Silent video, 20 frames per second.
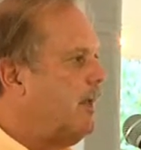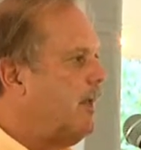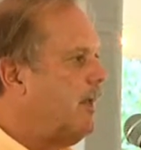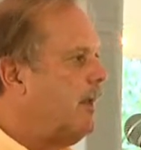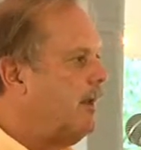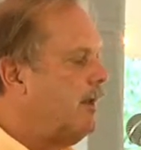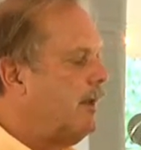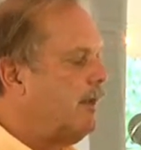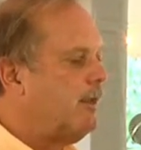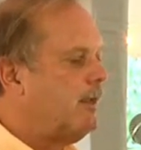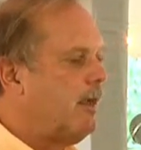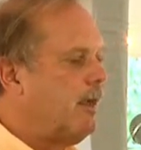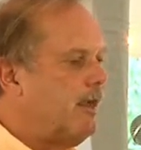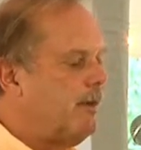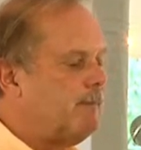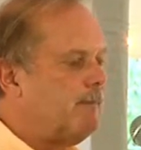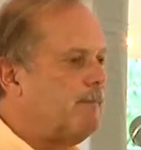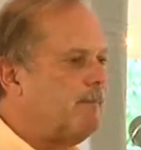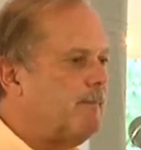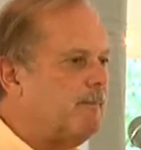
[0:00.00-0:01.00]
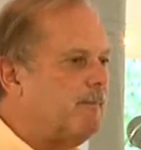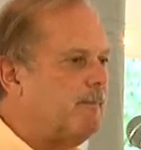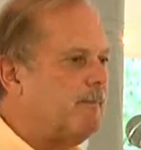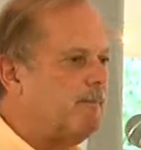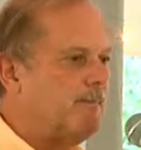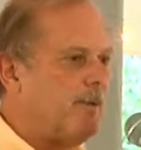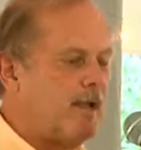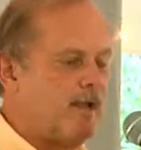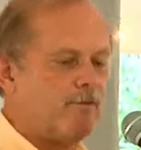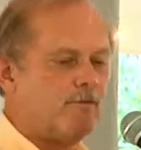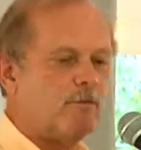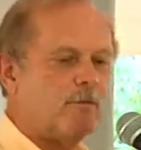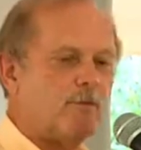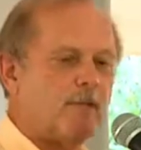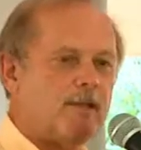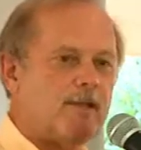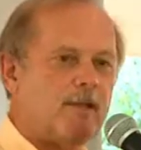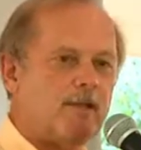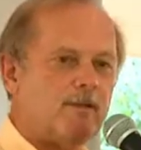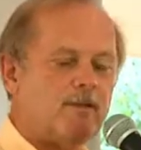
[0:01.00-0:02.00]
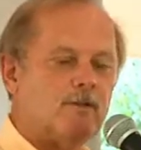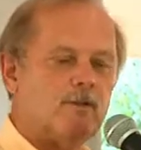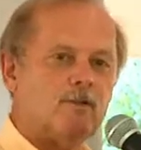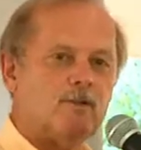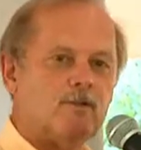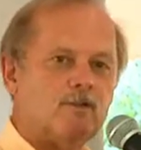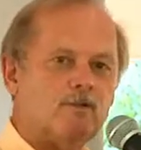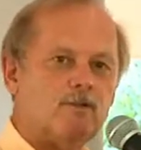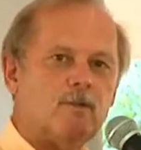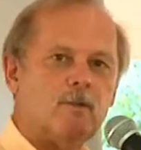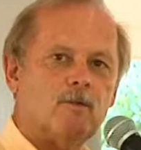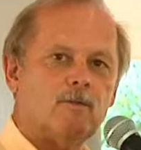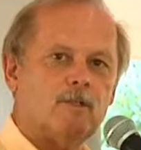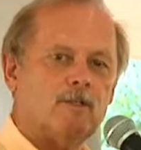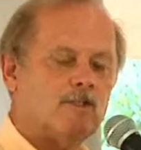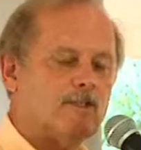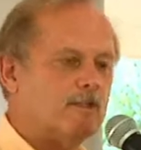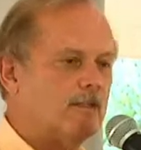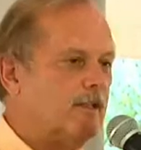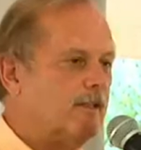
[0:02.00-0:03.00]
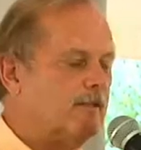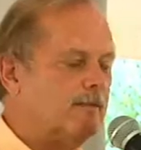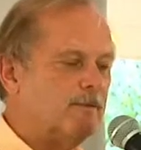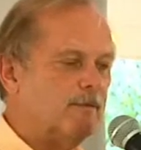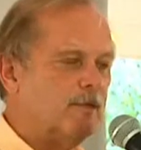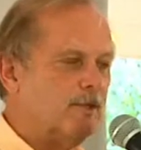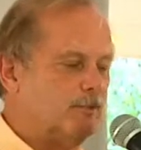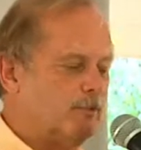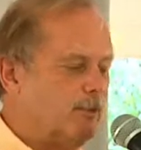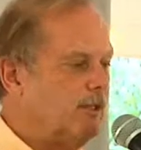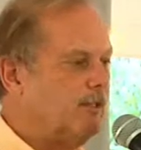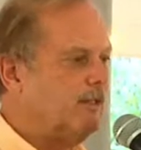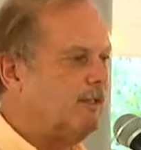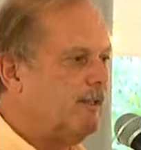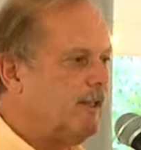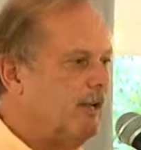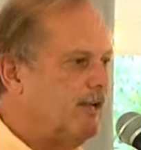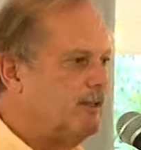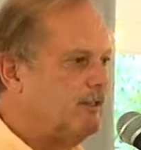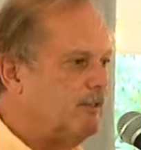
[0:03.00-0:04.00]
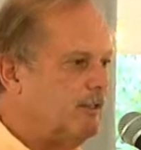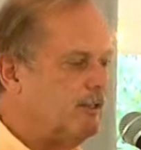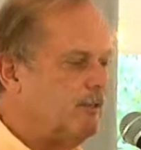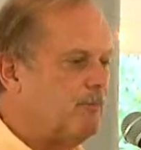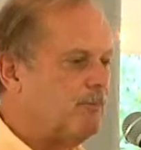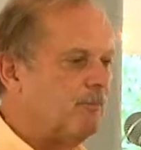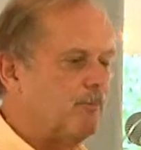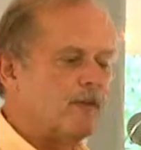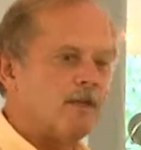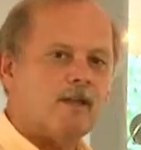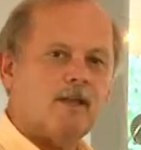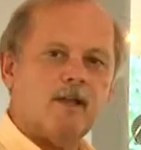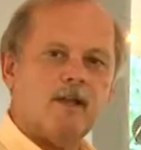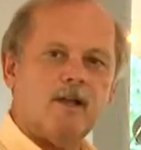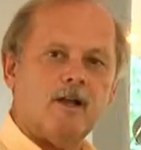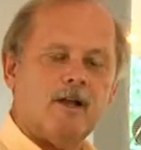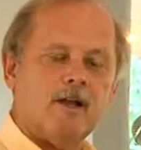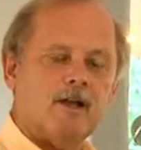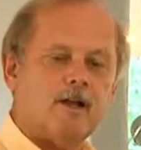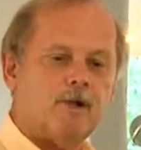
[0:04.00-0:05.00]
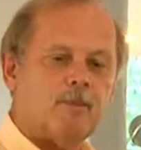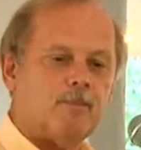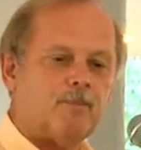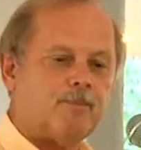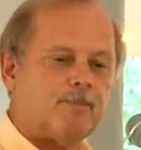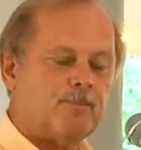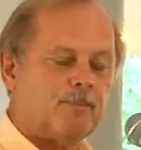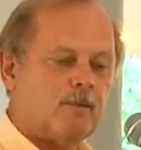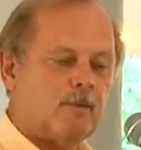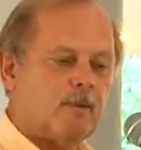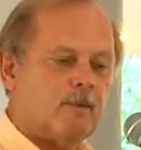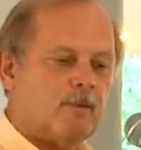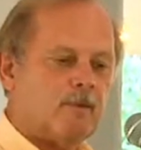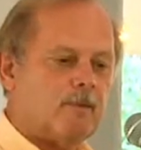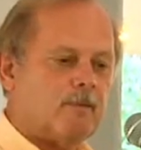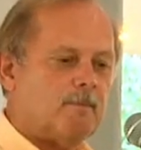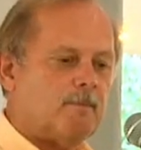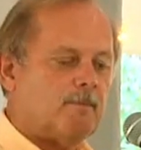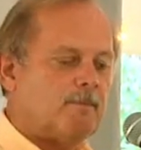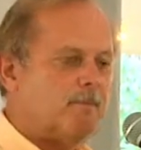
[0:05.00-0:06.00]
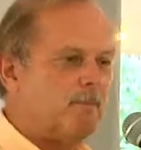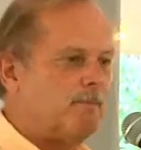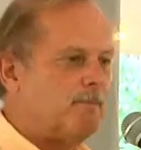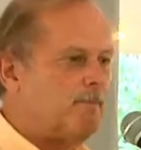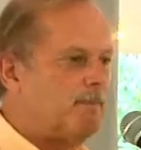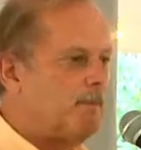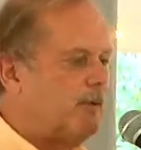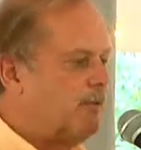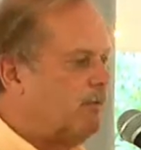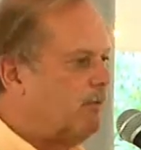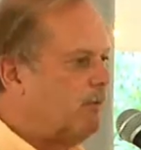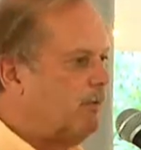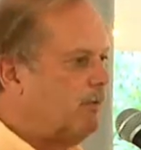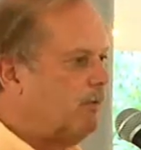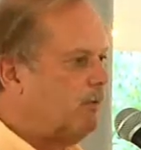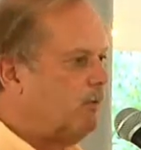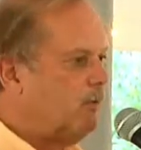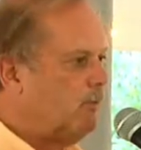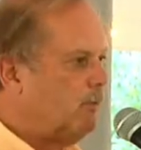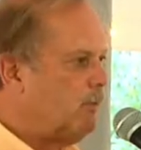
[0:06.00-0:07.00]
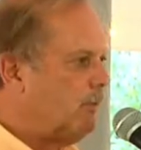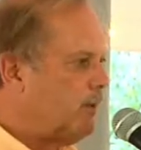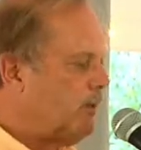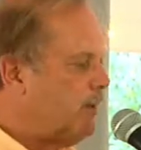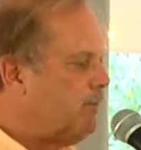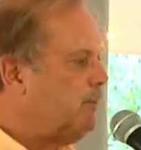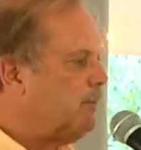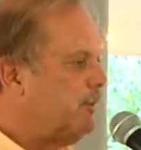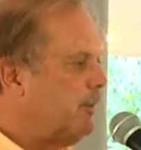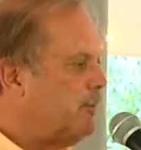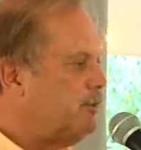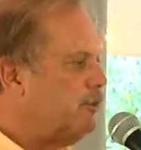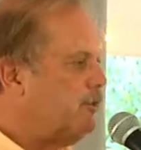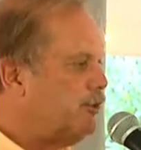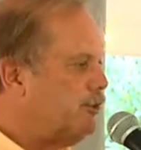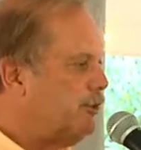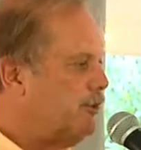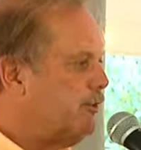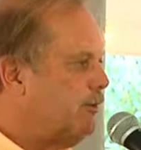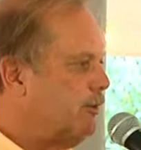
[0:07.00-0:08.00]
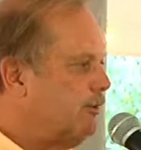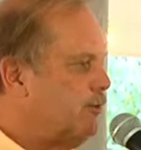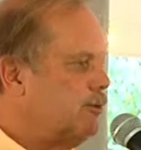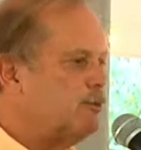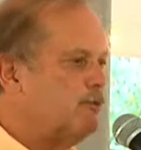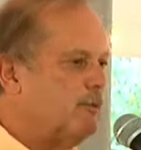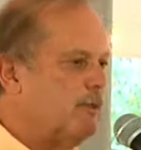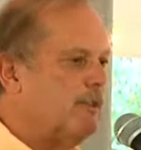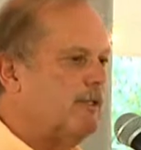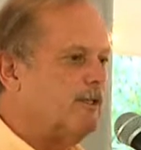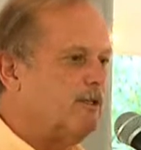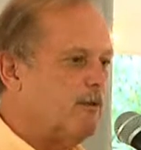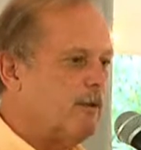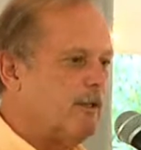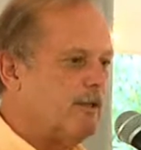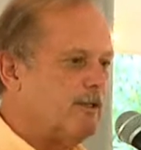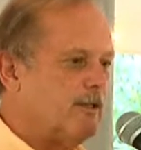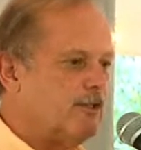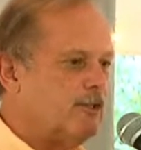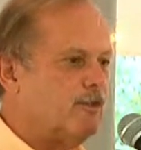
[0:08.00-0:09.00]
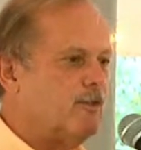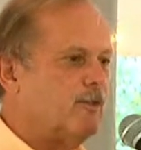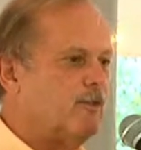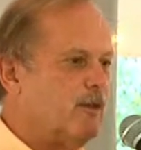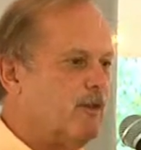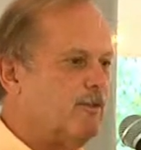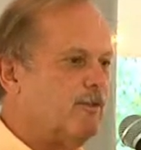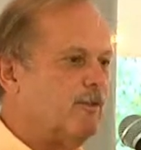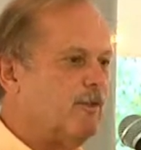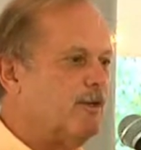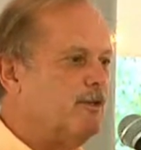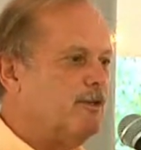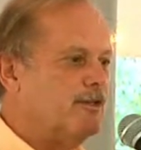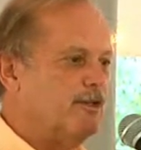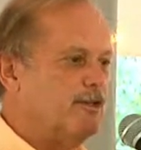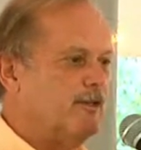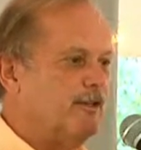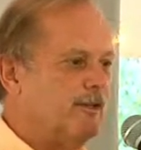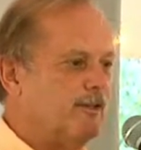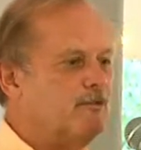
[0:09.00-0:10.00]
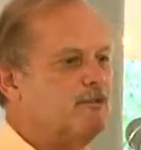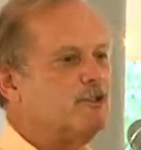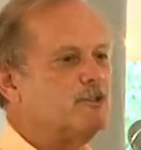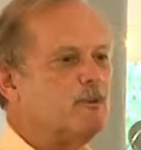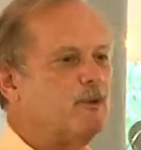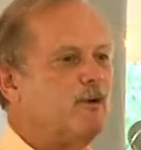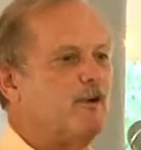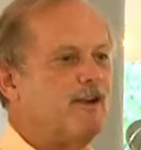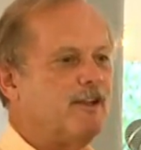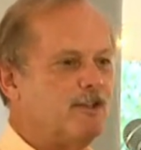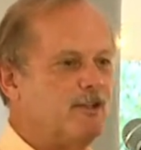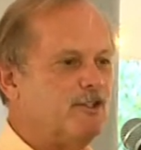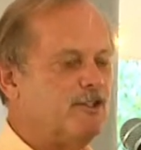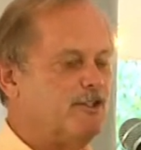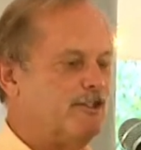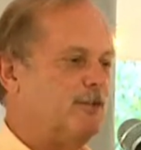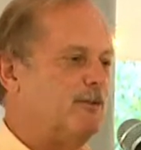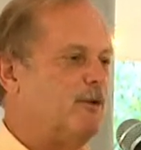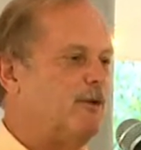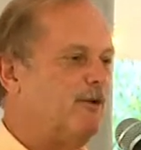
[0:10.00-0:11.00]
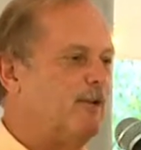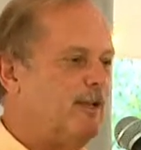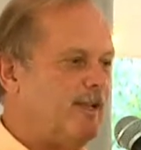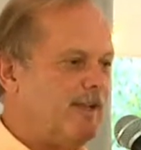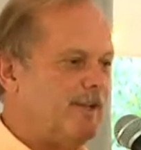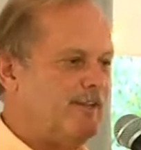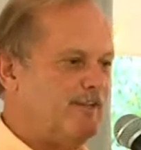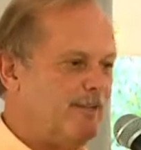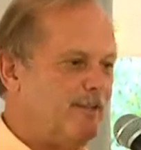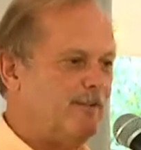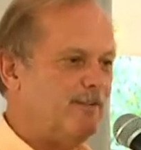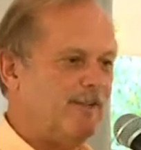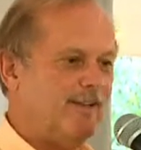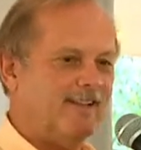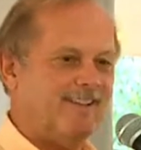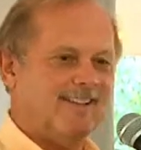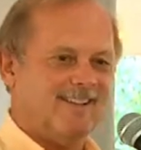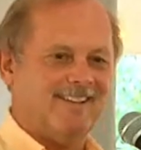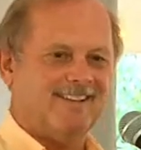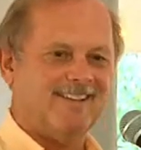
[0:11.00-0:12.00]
And I got back from my editor this note. They said they really liked it. But there were a couple places they thought it was really great. And I said, oh, where are those? And it was where I used some creativity.